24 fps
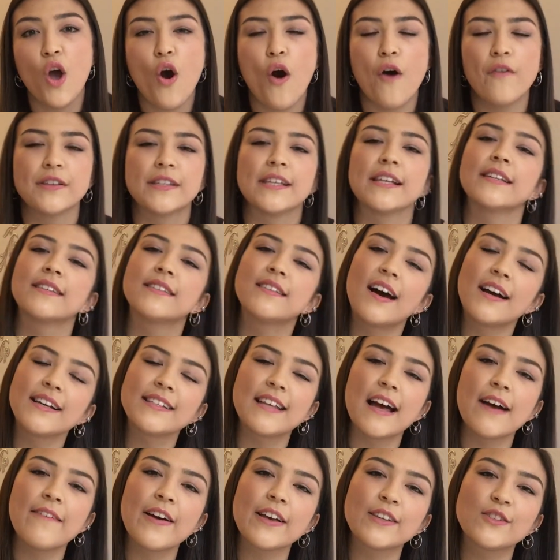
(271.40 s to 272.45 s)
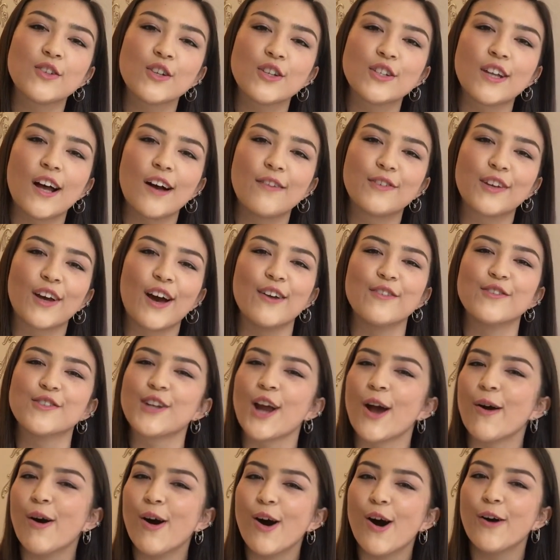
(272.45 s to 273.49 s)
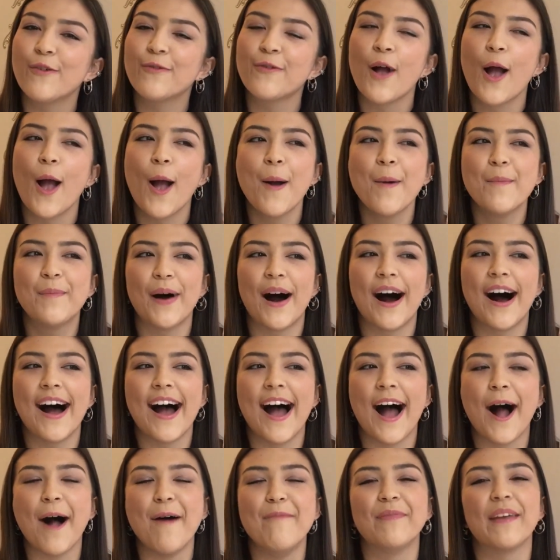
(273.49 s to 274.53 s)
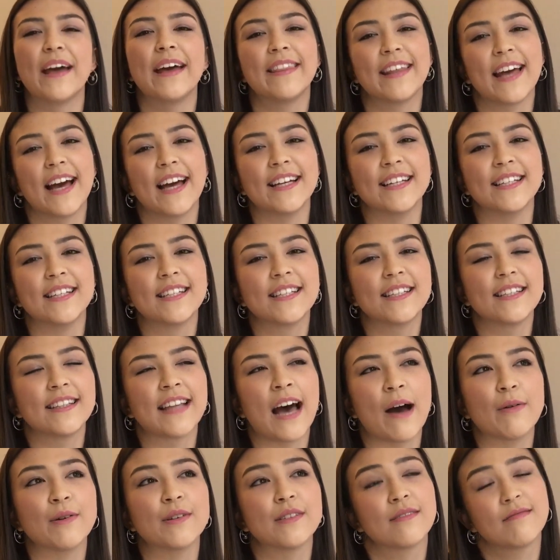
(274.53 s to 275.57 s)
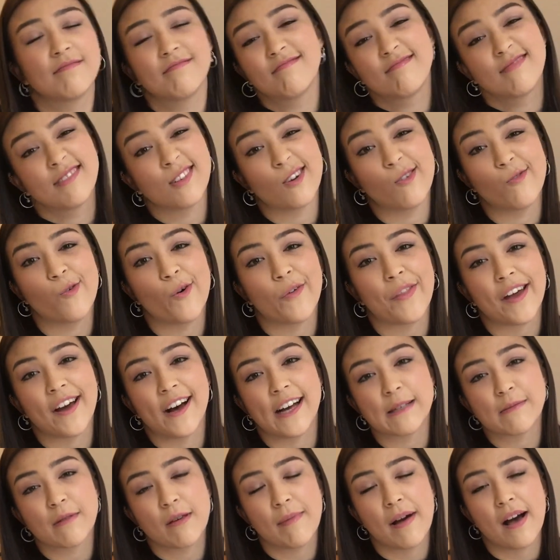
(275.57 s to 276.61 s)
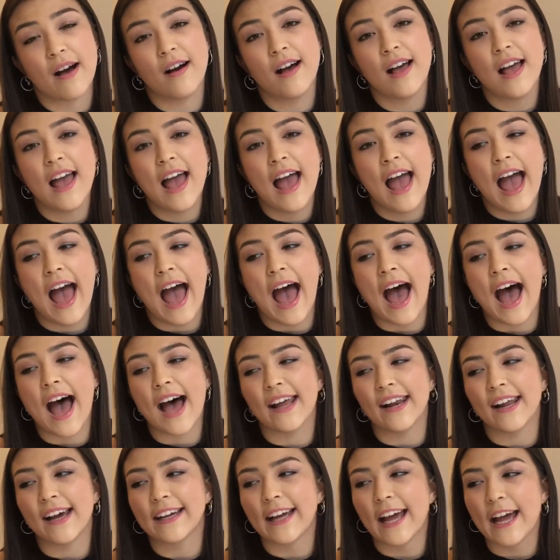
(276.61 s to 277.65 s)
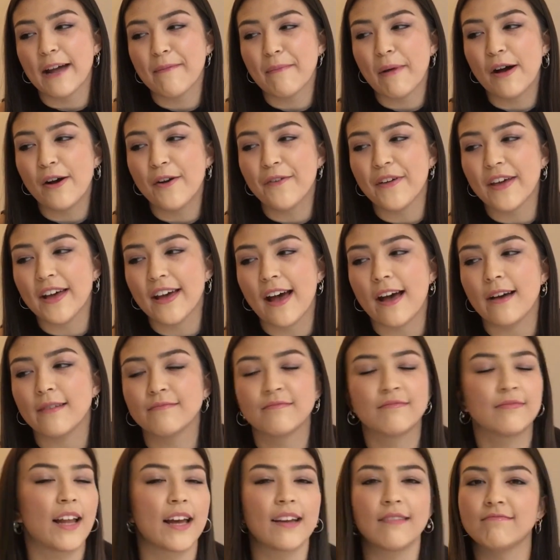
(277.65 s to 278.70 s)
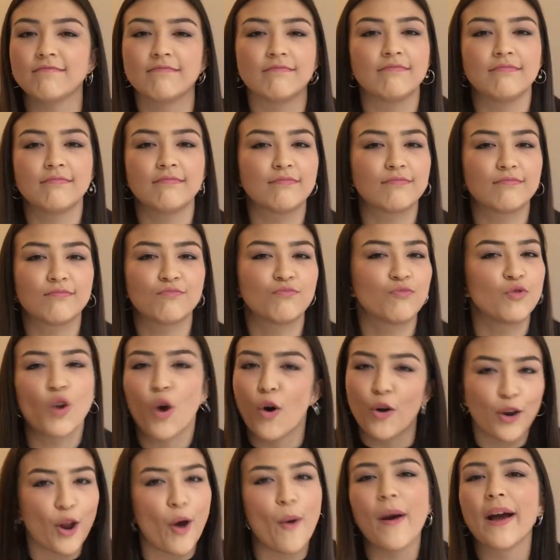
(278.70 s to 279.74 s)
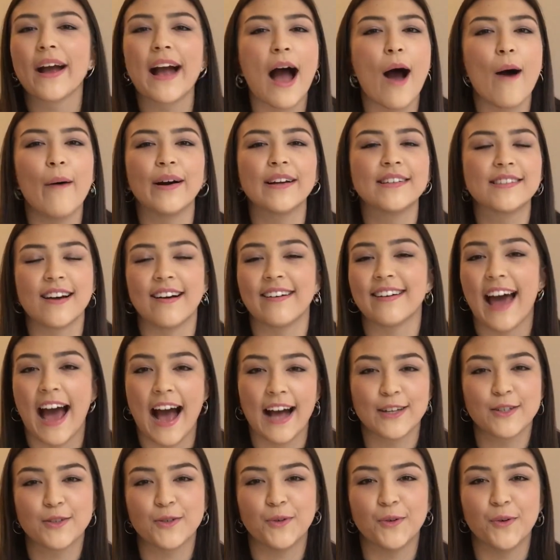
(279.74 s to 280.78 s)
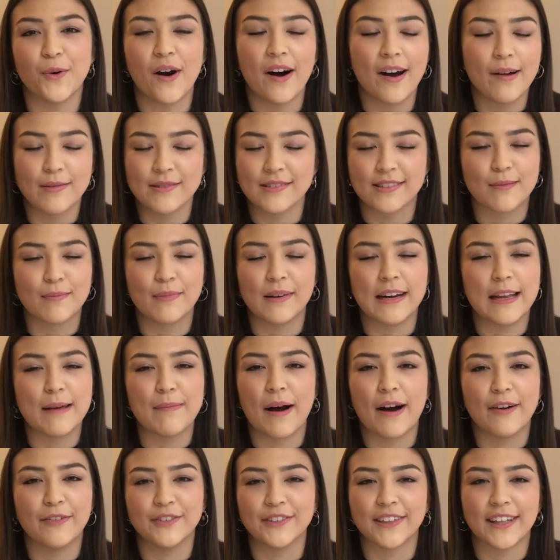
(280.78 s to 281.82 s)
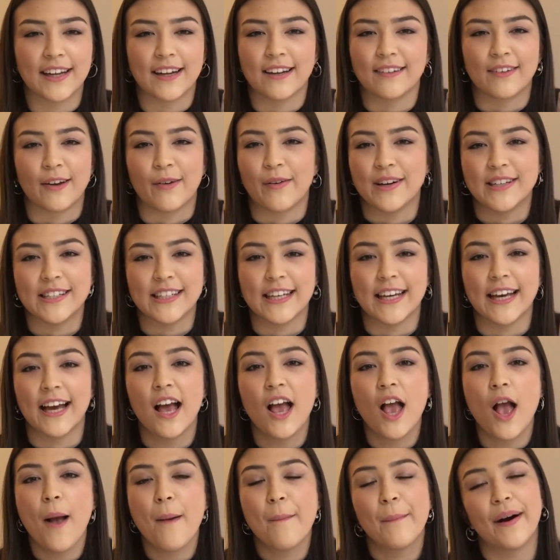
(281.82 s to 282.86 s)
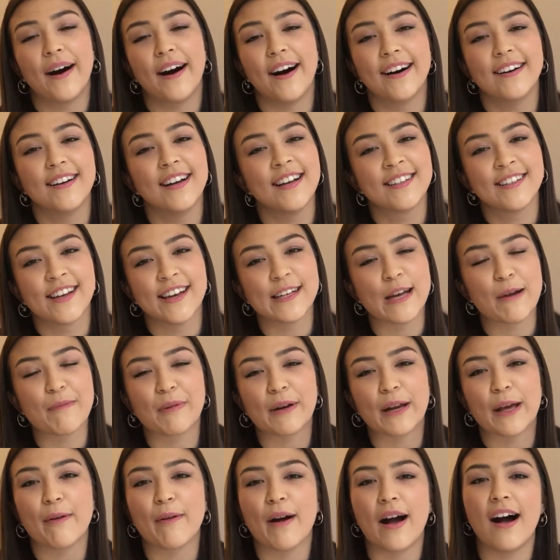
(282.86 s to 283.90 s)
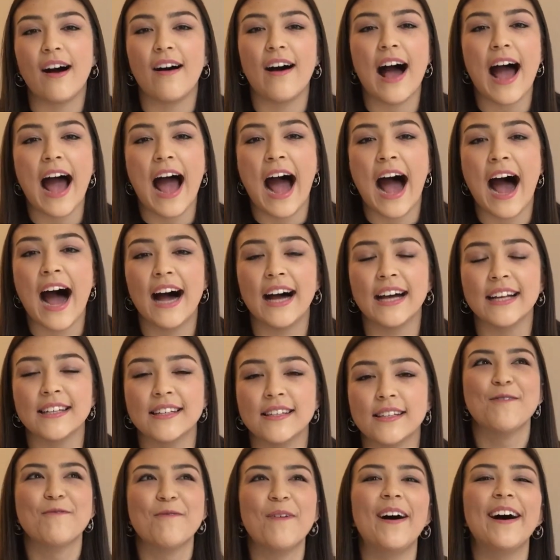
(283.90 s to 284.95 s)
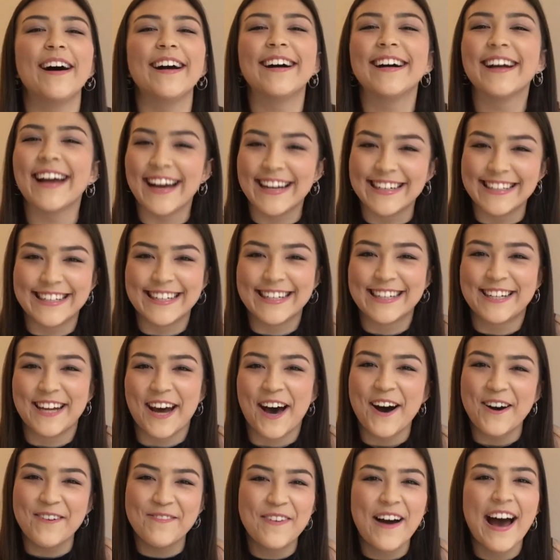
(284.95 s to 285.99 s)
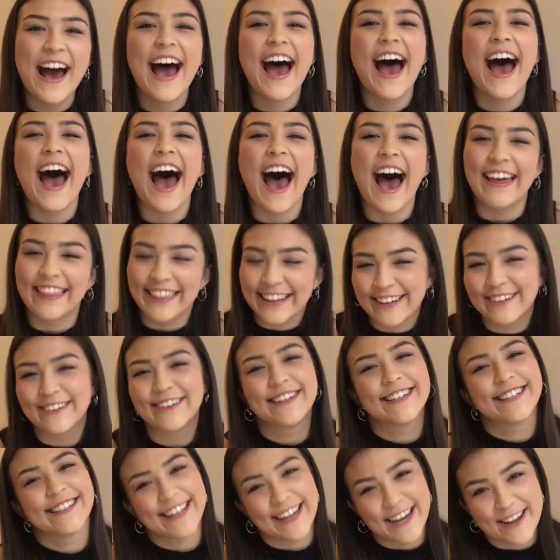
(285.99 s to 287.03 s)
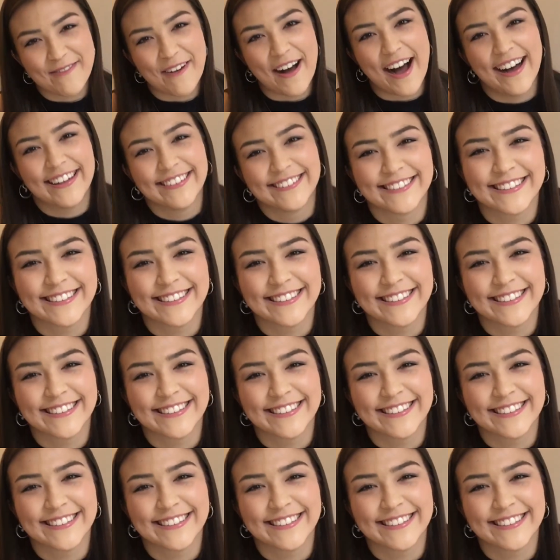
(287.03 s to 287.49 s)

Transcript: Obviously it's nice to have extra stuff to kind of show off but um, in the end that was sort of what they asked me about and I came out of it um, like not knowing how I'd done at all. I was completely baffled, I had no idea, but it turned out pretty well and why I ended up at the college that I'm at.